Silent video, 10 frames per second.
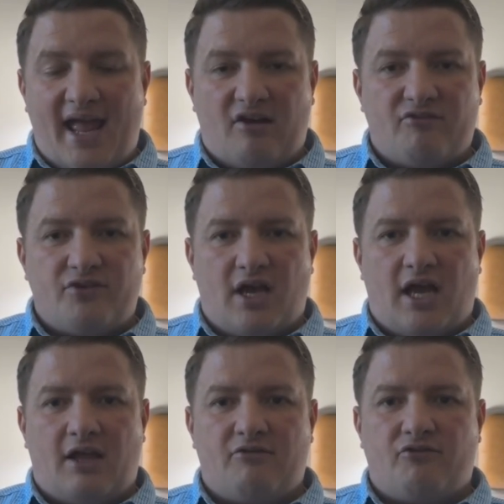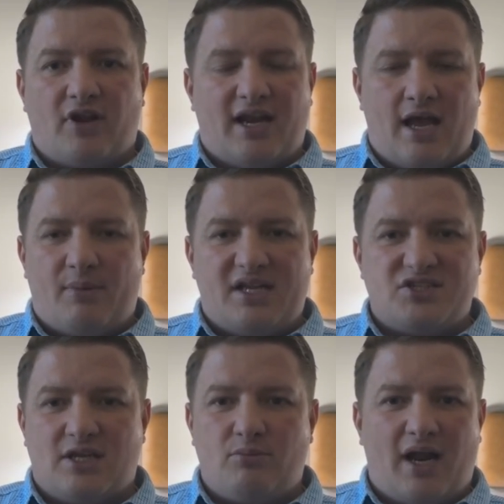have. I forget how many he
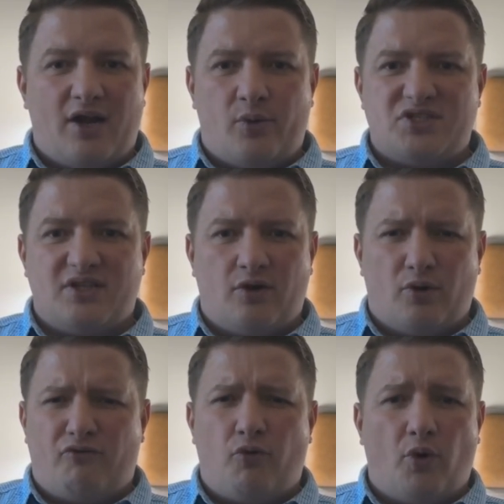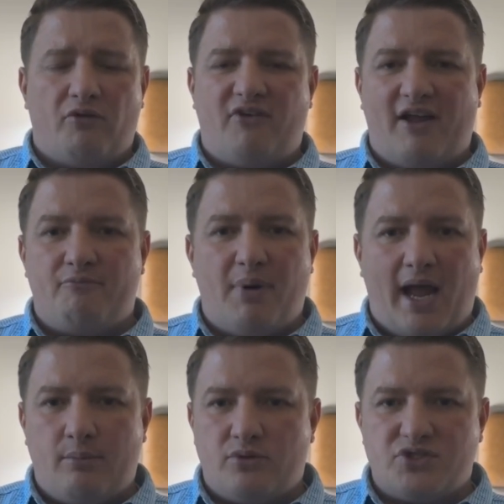said, but I know he said there were four or five
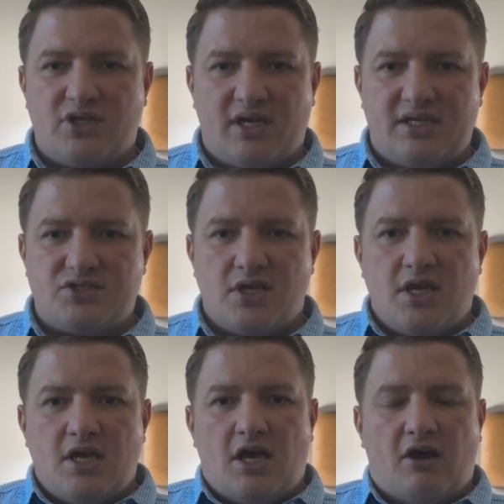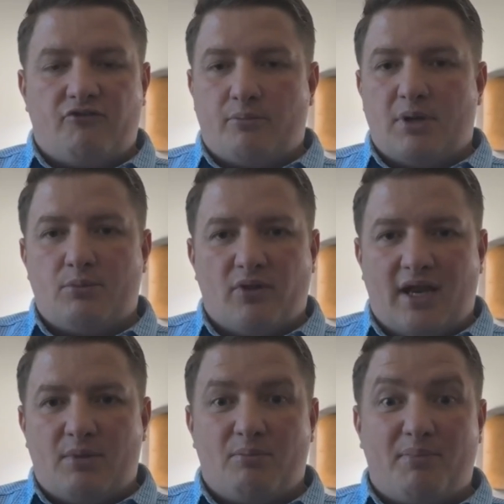Bible studies uh, from people
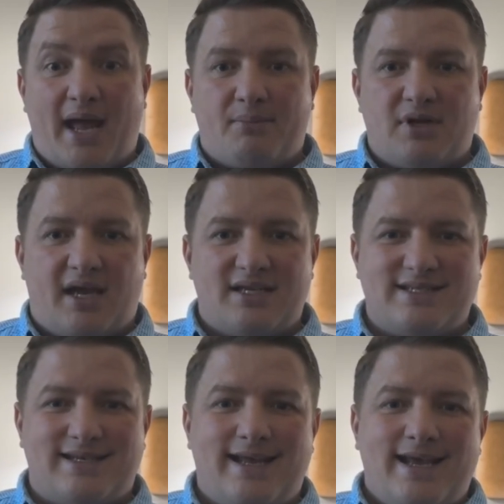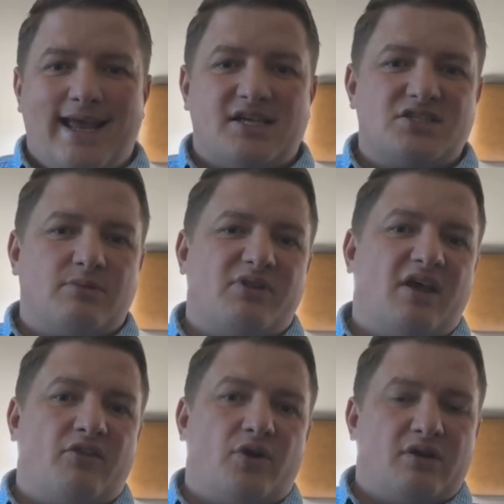that have been baptized, and, and some of
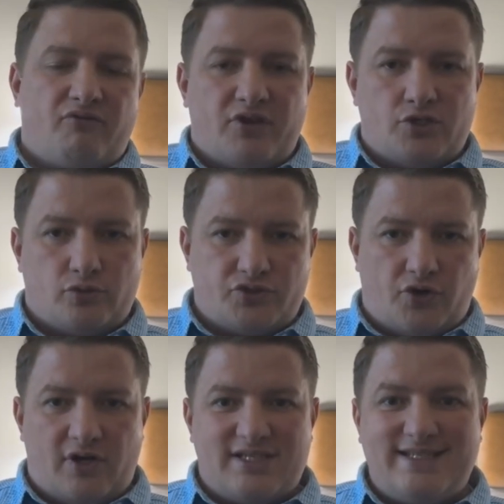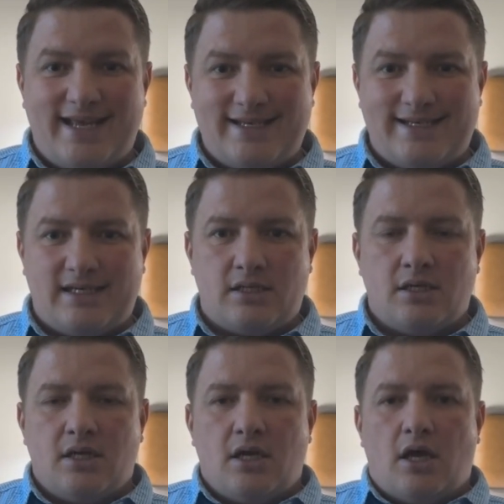the other individuals are attending
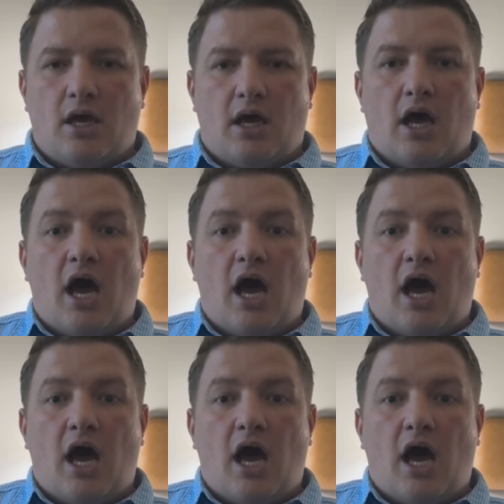uh,